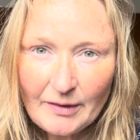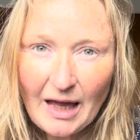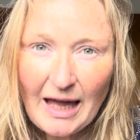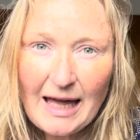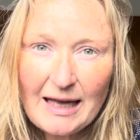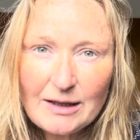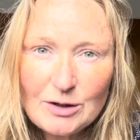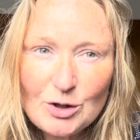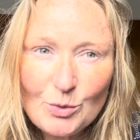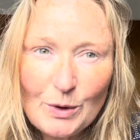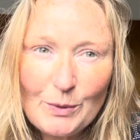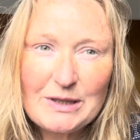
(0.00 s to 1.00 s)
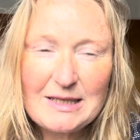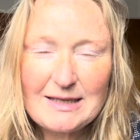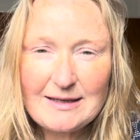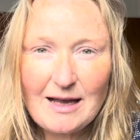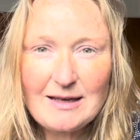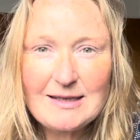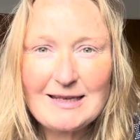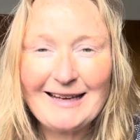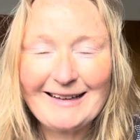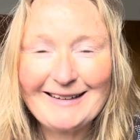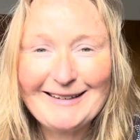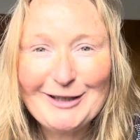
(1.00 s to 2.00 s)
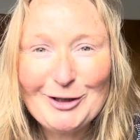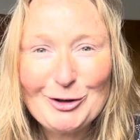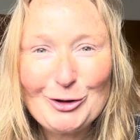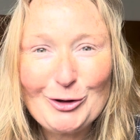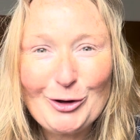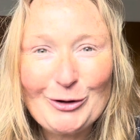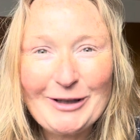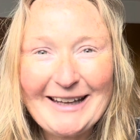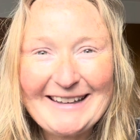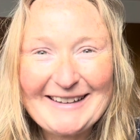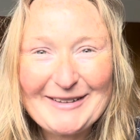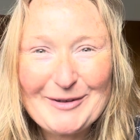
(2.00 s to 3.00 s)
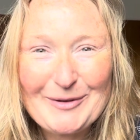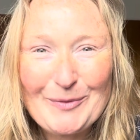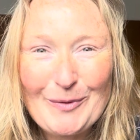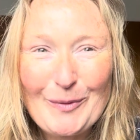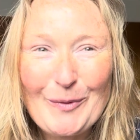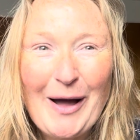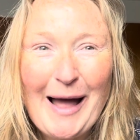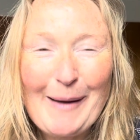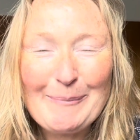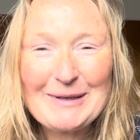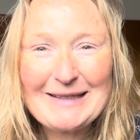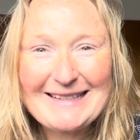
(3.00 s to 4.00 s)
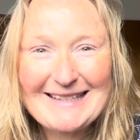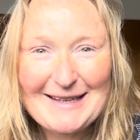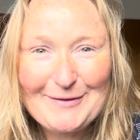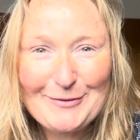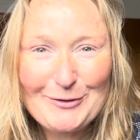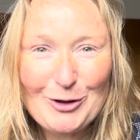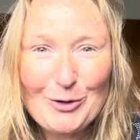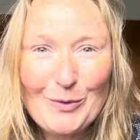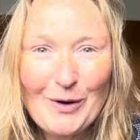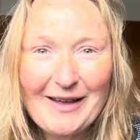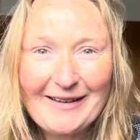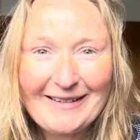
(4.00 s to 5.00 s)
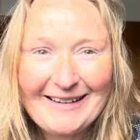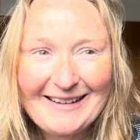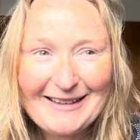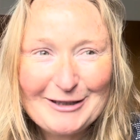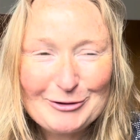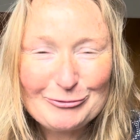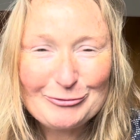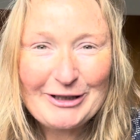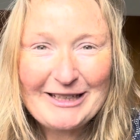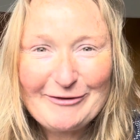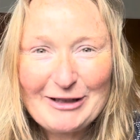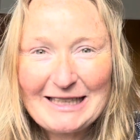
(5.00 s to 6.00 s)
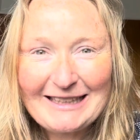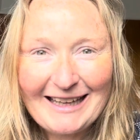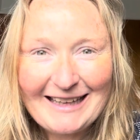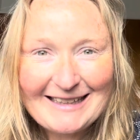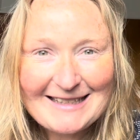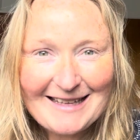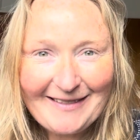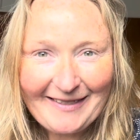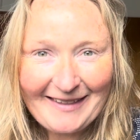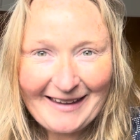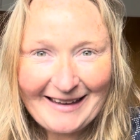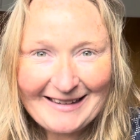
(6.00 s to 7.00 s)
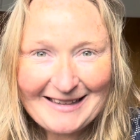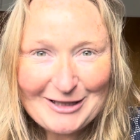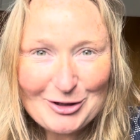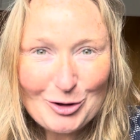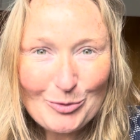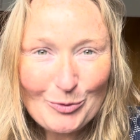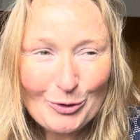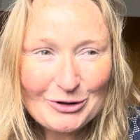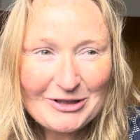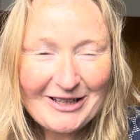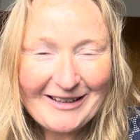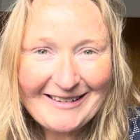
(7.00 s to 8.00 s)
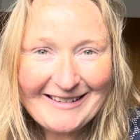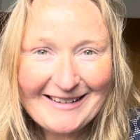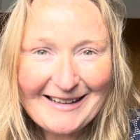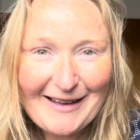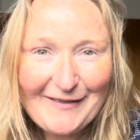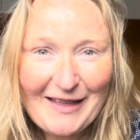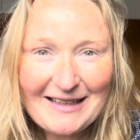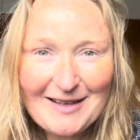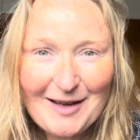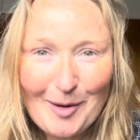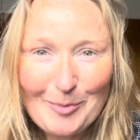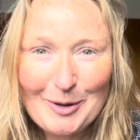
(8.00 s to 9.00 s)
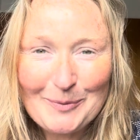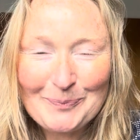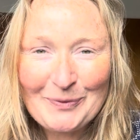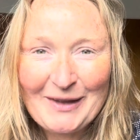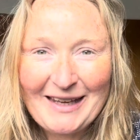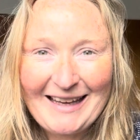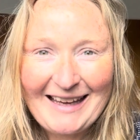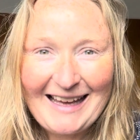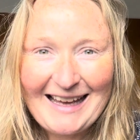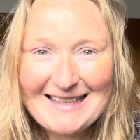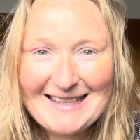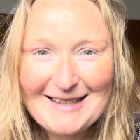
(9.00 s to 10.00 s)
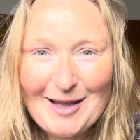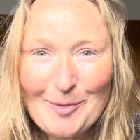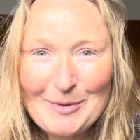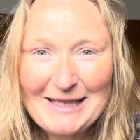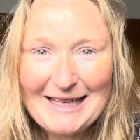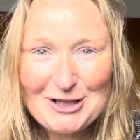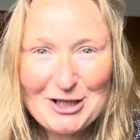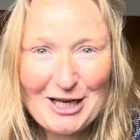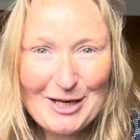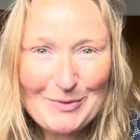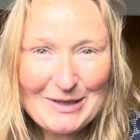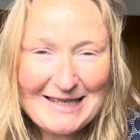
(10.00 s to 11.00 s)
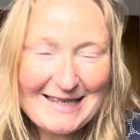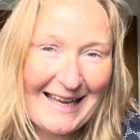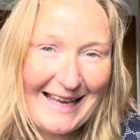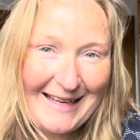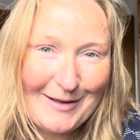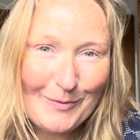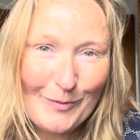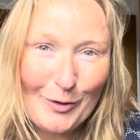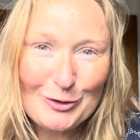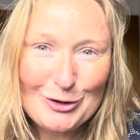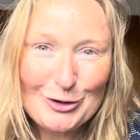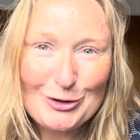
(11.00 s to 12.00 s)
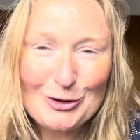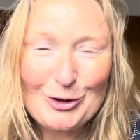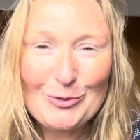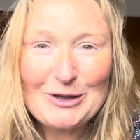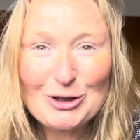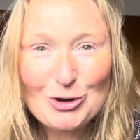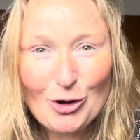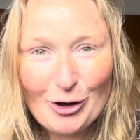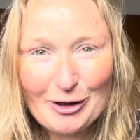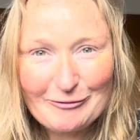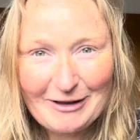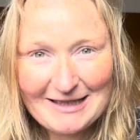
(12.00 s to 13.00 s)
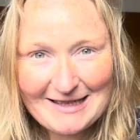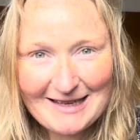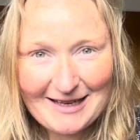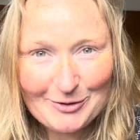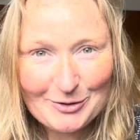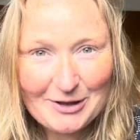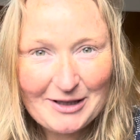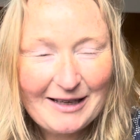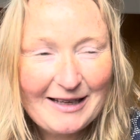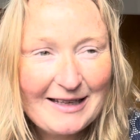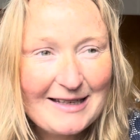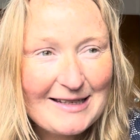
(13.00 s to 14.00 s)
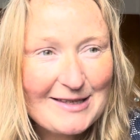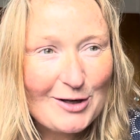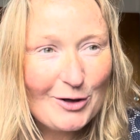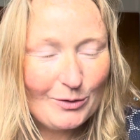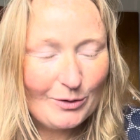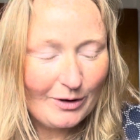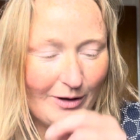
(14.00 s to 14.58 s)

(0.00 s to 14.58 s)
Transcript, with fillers: and we were discussing, you know, like, well, what happens if you uh, really, really like something and then you don't want to give that up. As Lama Yeshe would say, what do you do when the chocolate runs out? So